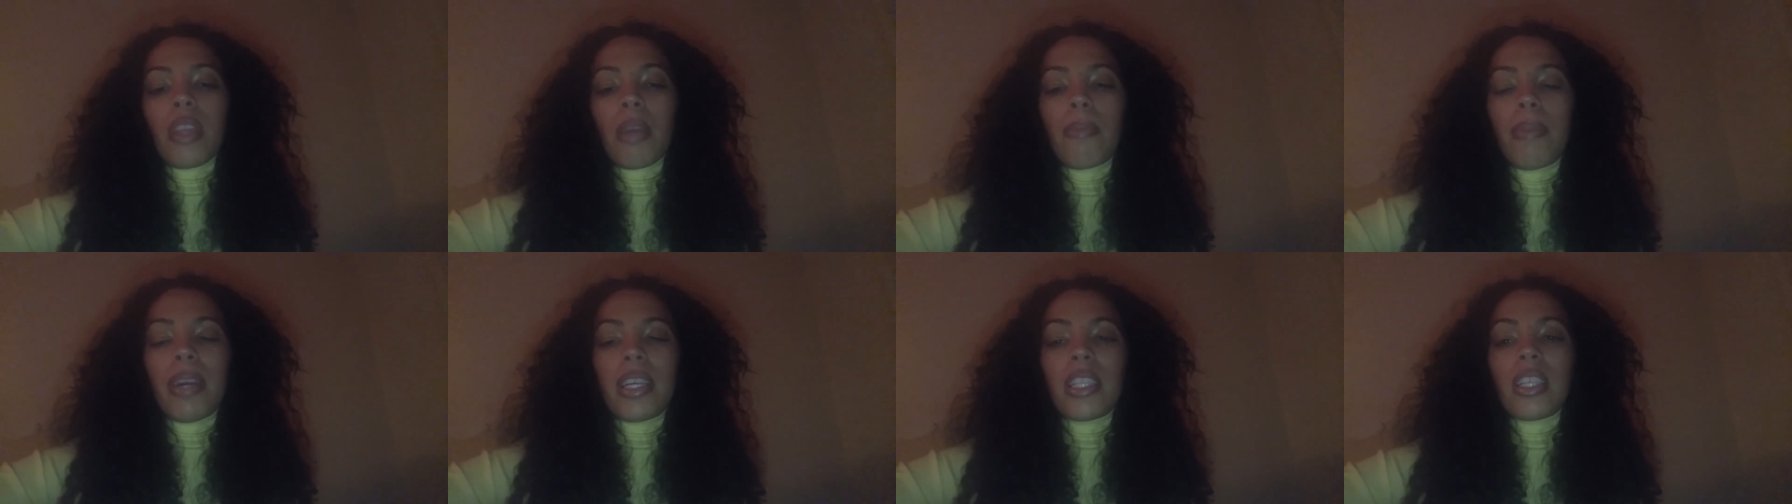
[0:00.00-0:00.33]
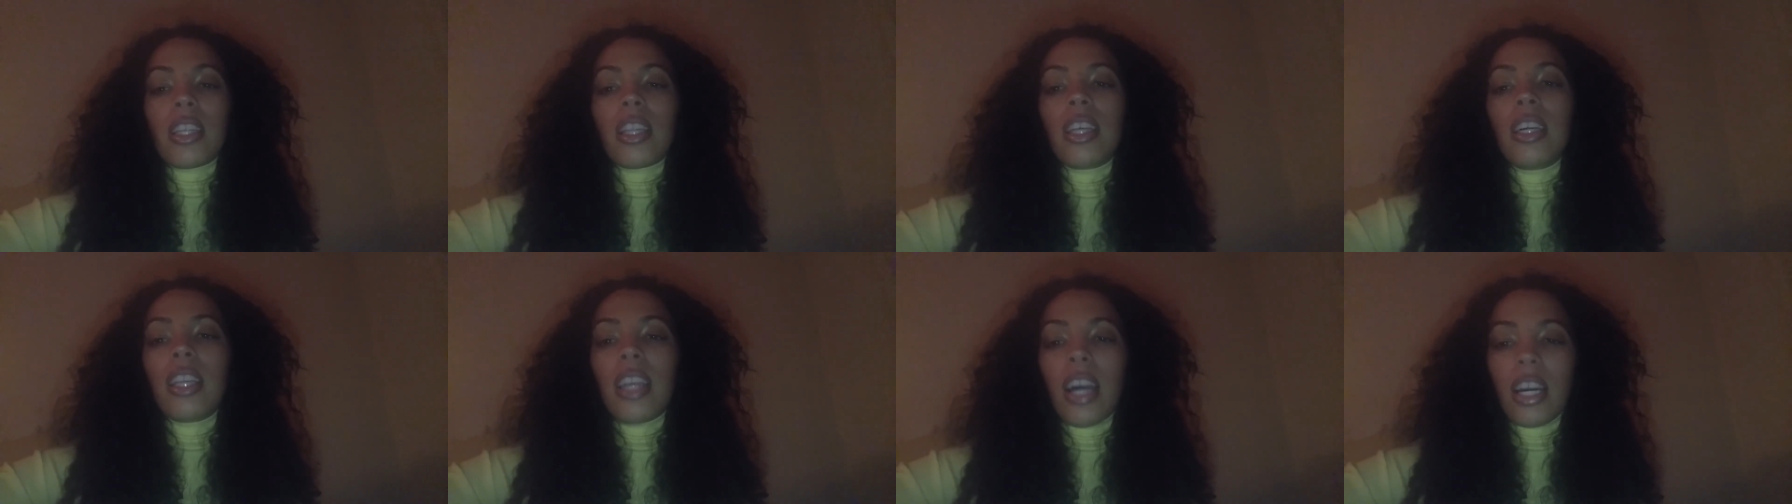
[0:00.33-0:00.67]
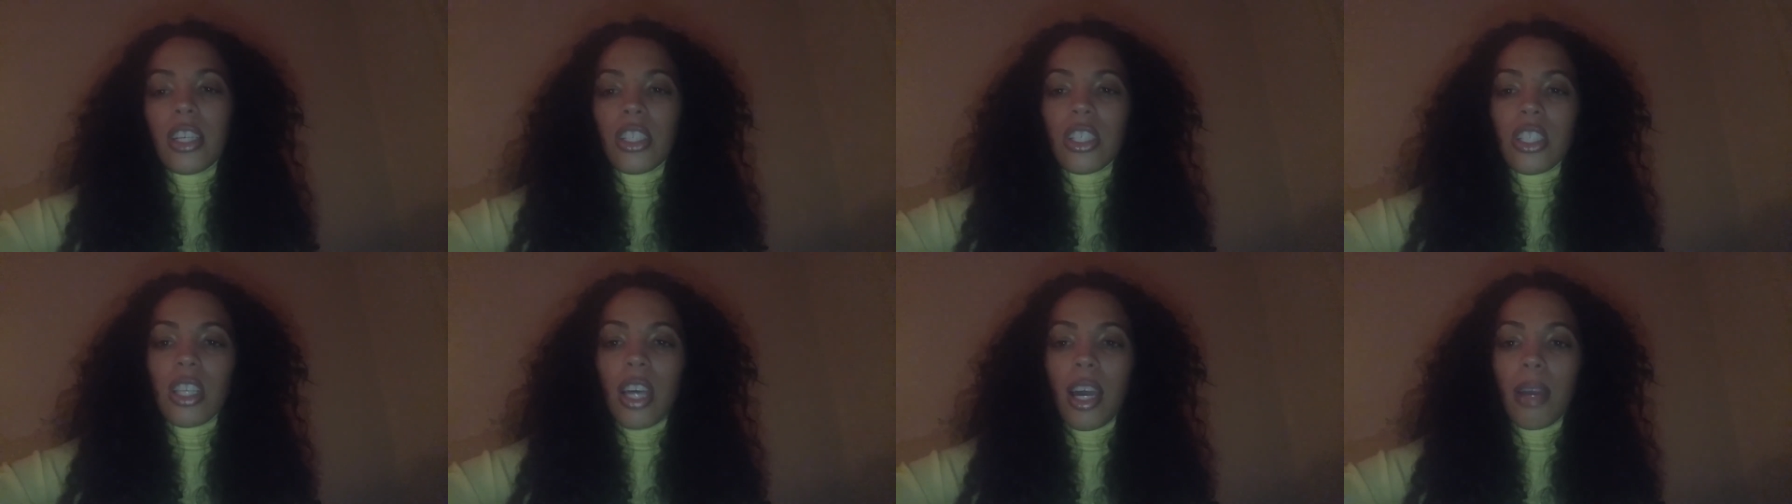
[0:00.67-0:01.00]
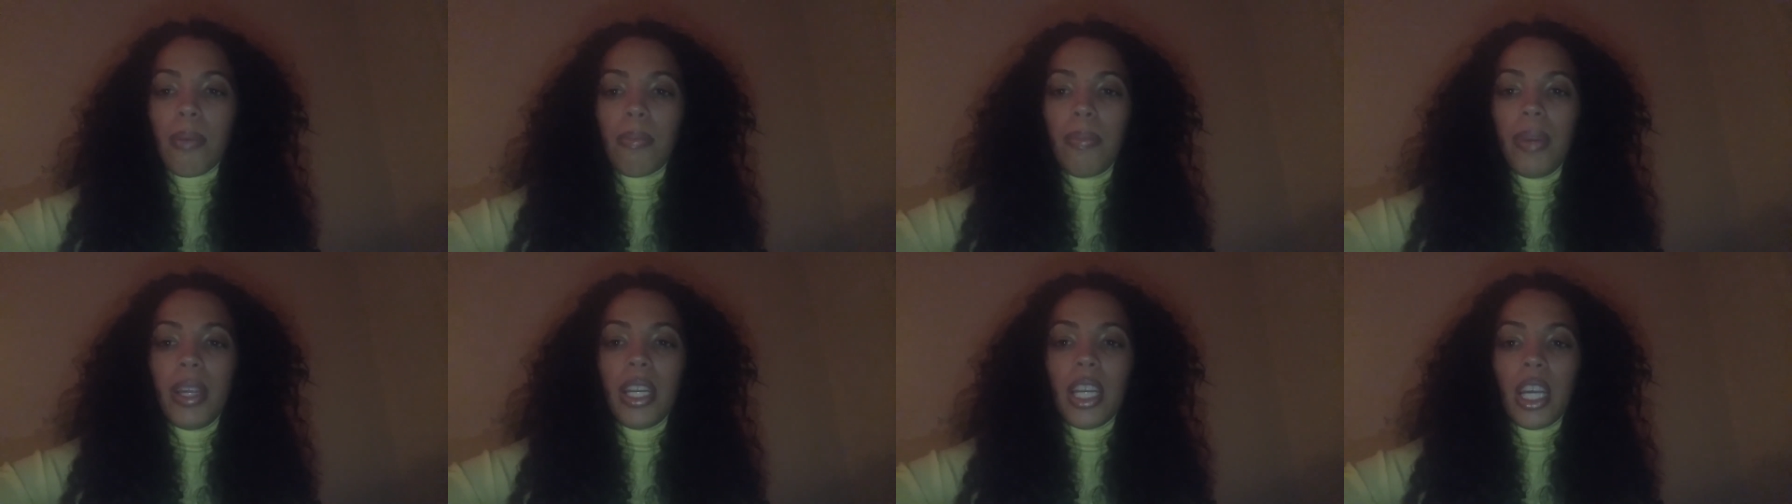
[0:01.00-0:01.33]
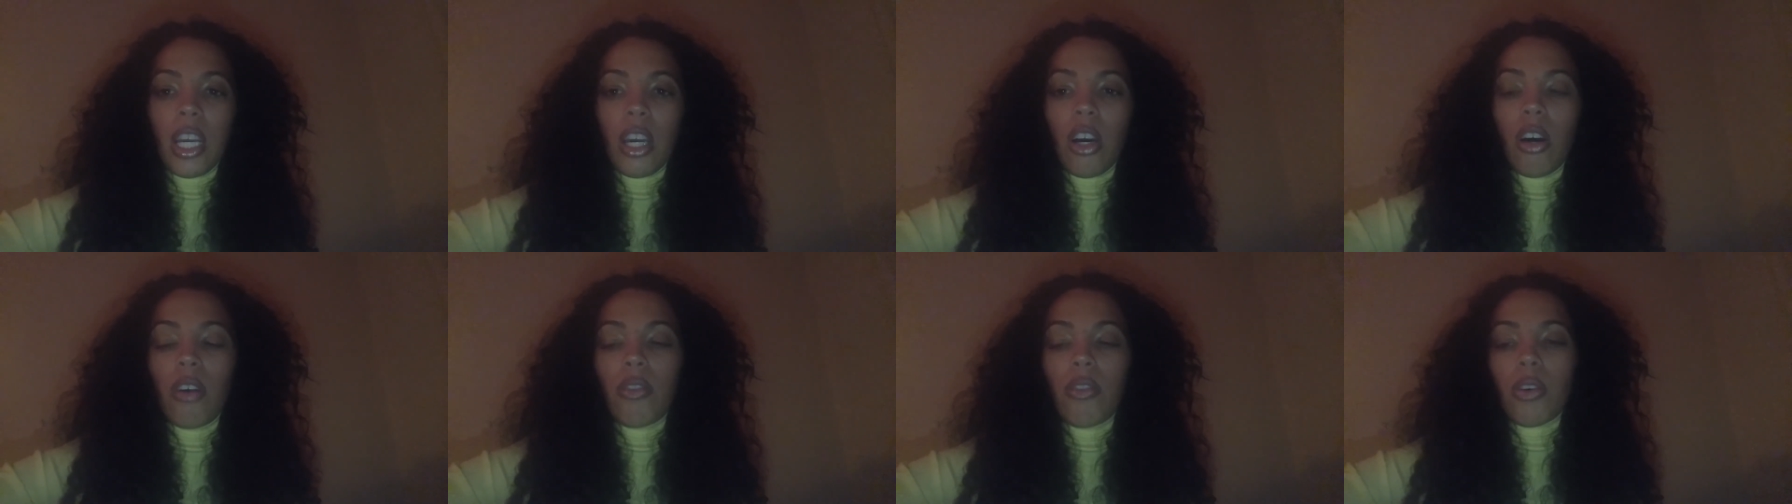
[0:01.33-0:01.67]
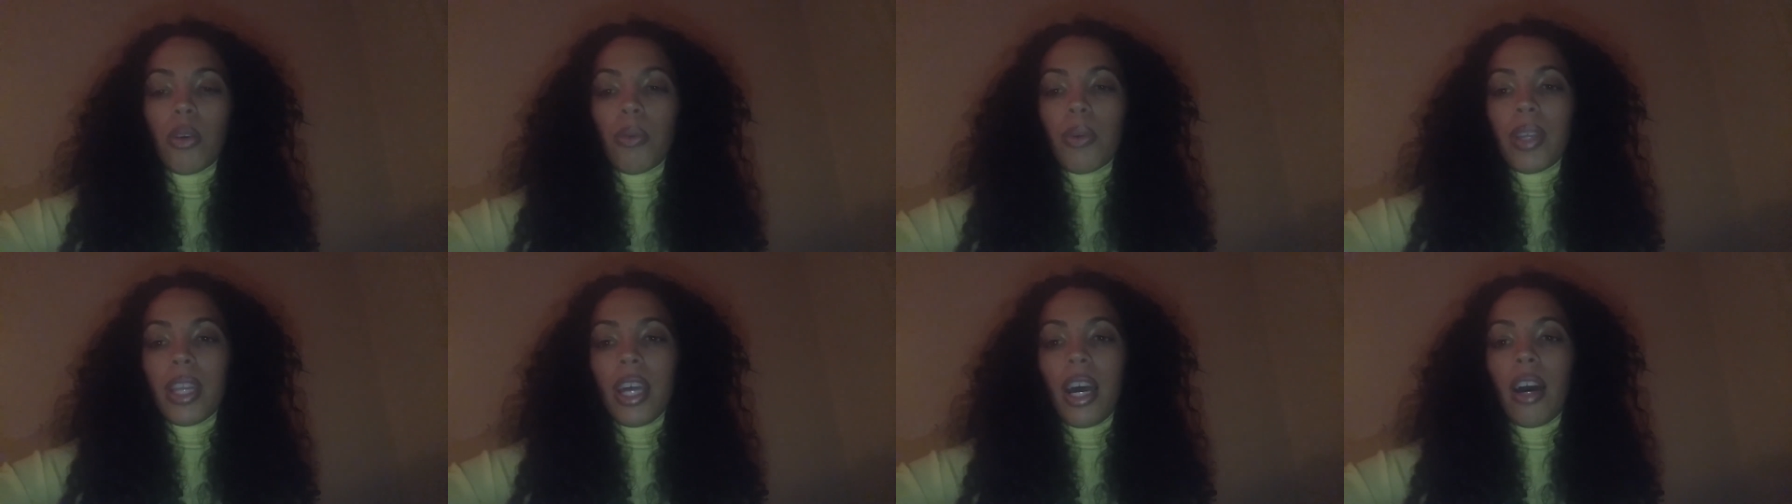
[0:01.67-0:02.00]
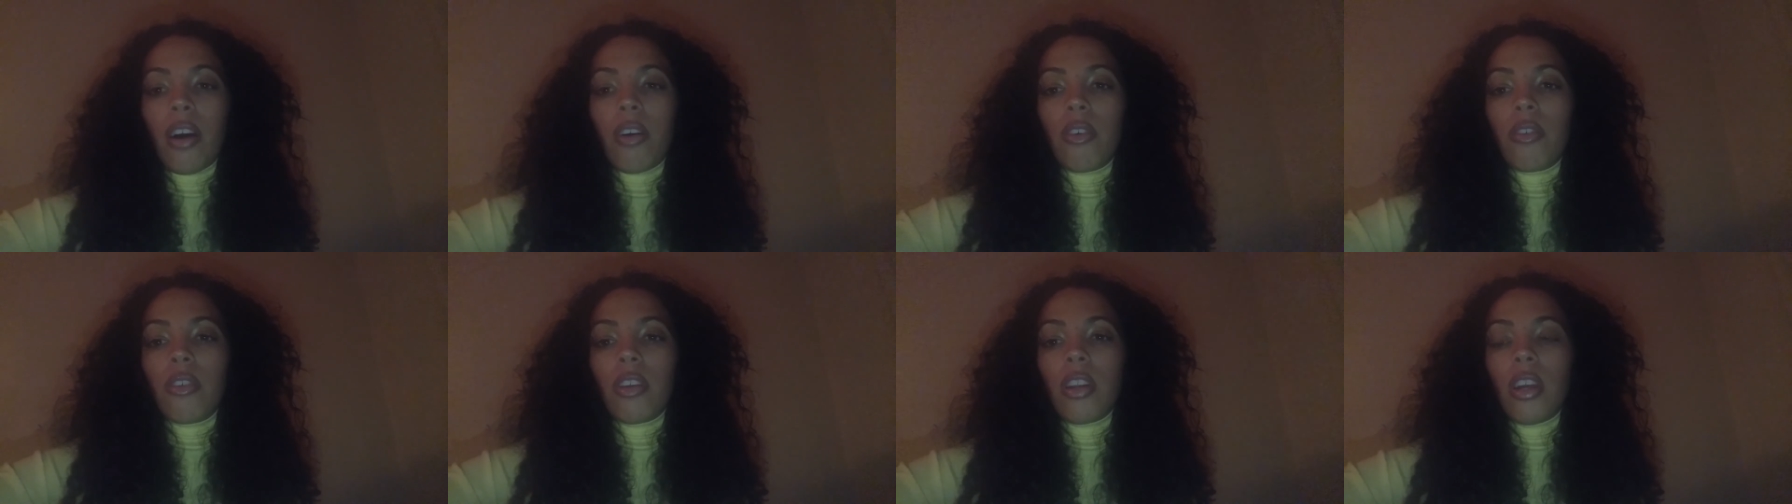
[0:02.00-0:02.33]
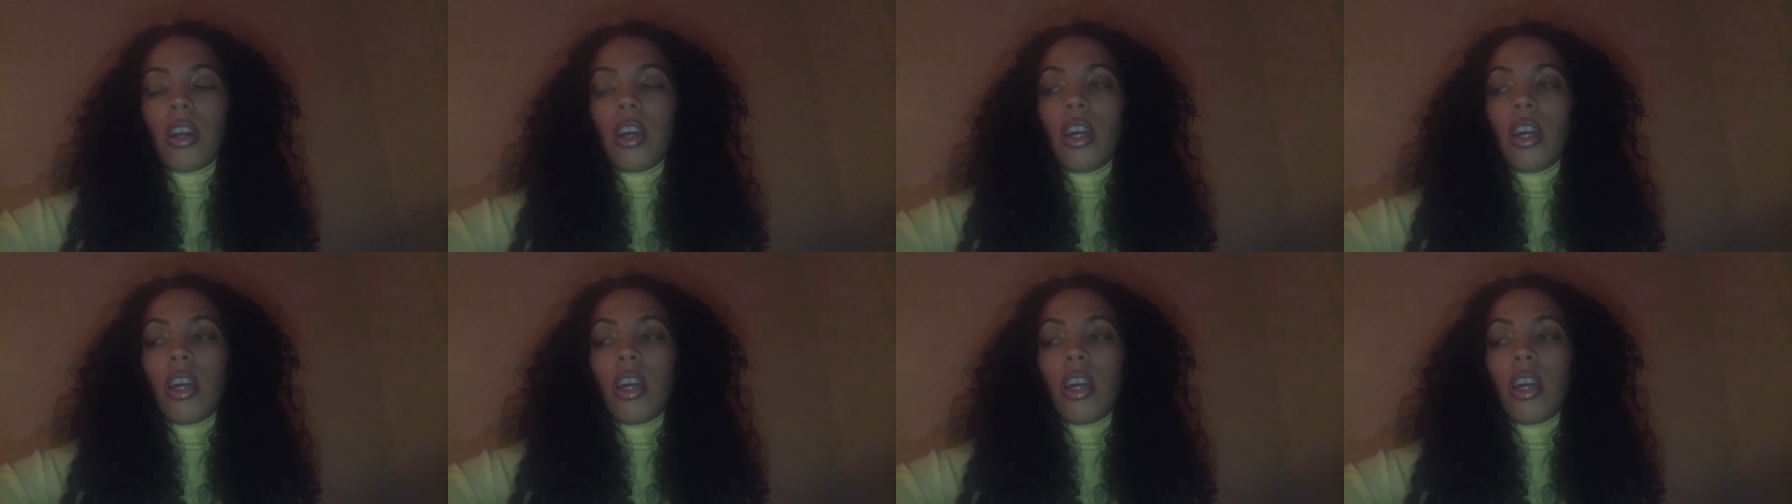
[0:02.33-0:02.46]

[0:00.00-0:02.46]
Basically not just like bending over without